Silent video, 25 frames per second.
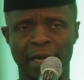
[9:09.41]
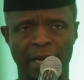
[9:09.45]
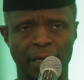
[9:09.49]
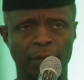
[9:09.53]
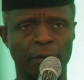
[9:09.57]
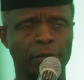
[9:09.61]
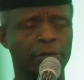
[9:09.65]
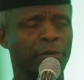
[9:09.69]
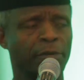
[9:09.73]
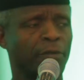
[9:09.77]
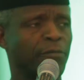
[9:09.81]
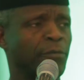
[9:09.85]
A
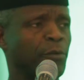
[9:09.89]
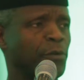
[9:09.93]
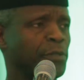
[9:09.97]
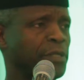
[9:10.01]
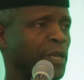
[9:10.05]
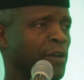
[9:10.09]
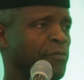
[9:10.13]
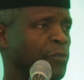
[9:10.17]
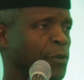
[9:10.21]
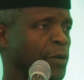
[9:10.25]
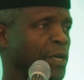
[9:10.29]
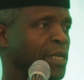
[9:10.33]
lot of
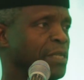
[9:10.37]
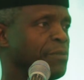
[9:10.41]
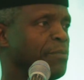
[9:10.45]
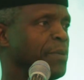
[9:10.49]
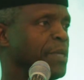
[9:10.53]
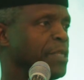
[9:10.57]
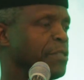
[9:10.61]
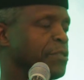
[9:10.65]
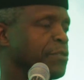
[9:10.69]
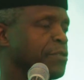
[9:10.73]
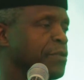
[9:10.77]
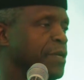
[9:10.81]
those have already
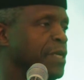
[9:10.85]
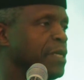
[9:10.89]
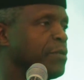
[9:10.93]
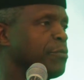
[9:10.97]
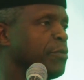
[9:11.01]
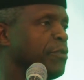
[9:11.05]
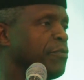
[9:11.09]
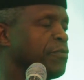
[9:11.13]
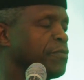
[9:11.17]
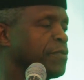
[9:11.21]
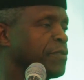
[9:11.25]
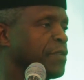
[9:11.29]
been
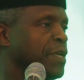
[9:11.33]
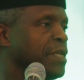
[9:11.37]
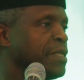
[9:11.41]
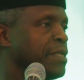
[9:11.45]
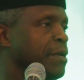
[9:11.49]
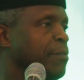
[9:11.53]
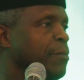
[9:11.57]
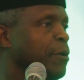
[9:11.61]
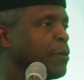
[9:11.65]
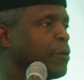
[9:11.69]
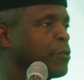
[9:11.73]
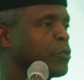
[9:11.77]
trained. We've
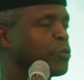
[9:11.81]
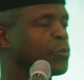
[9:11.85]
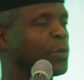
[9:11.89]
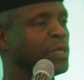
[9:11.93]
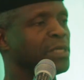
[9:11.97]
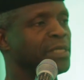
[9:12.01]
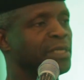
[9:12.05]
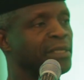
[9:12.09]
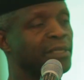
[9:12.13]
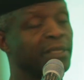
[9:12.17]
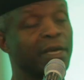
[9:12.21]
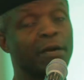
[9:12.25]
trained about
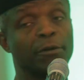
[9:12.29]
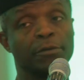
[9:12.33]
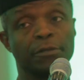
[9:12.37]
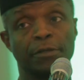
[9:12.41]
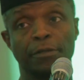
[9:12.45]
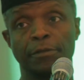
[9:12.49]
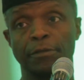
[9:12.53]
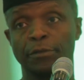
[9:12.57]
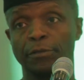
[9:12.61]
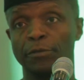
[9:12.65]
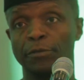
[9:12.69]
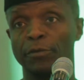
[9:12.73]

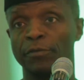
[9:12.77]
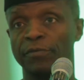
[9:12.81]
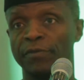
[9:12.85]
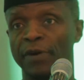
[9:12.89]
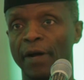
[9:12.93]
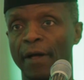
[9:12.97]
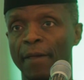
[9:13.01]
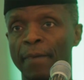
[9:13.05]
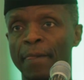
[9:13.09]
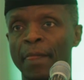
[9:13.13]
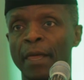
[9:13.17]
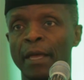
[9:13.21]
20,000 so
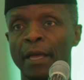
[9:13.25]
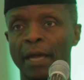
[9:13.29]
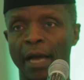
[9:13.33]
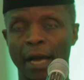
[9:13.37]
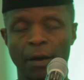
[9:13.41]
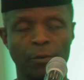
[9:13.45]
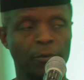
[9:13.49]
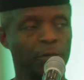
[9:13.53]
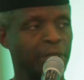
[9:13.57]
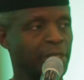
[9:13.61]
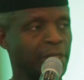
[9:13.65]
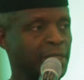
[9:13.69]
far,
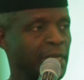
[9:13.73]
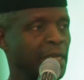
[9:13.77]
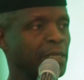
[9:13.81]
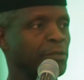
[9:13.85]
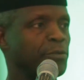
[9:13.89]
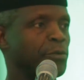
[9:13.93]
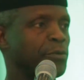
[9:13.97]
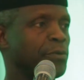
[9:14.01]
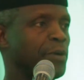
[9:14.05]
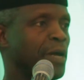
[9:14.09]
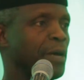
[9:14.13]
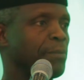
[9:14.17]
and we
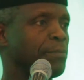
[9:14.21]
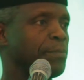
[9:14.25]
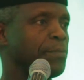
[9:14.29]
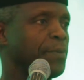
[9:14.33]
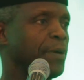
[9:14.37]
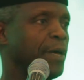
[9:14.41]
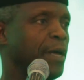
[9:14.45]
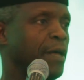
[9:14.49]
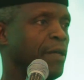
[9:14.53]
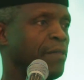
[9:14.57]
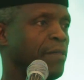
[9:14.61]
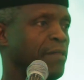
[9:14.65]
intend to ramp
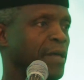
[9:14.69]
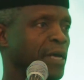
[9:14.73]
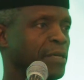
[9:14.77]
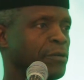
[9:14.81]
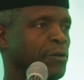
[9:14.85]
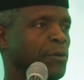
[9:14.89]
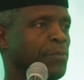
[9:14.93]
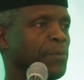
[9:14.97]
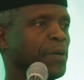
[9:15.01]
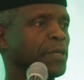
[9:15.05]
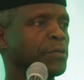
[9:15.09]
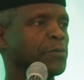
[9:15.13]

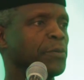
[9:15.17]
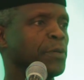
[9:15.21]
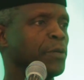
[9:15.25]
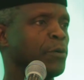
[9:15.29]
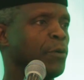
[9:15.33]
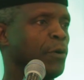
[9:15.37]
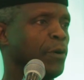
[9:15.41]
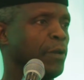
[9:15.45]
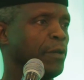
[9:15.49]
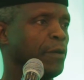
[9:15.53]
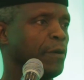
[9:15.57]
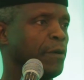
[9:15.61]
that up as we
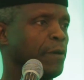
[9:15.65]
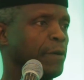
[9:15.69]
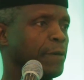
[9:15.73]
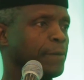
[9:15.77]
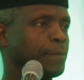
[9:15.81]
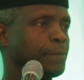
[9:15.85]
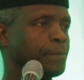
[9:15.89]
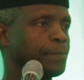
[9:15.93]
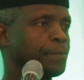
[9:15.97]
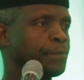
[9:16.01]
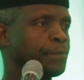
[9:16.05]
go along.